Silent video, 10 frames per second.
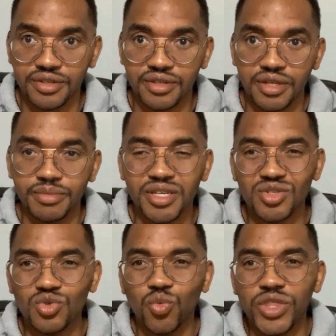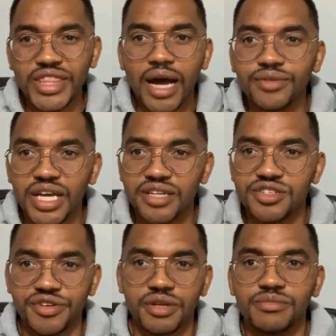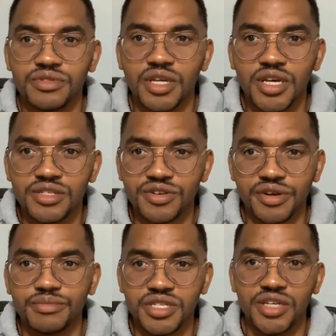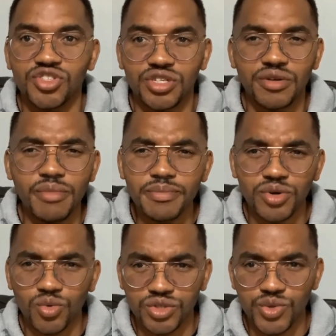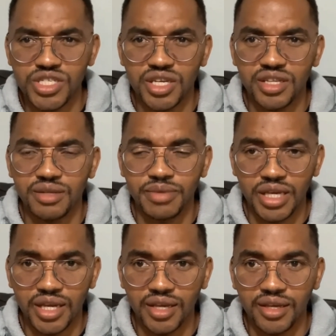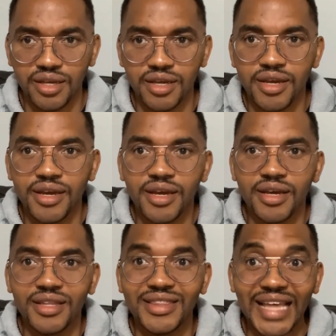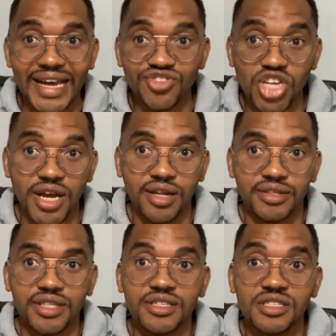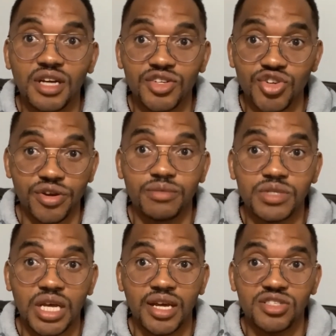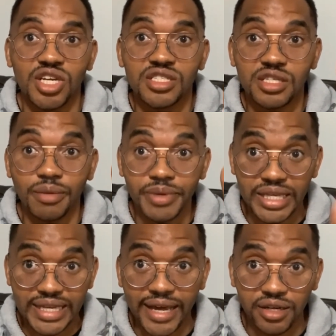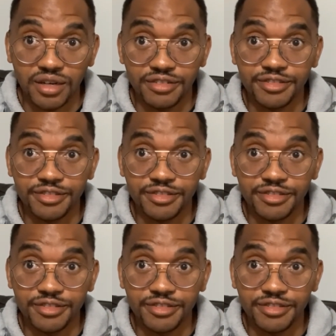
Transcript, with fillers: Because without that circum- circumcision, remember what we said in the beginning that child that is not circumcised shall be cut off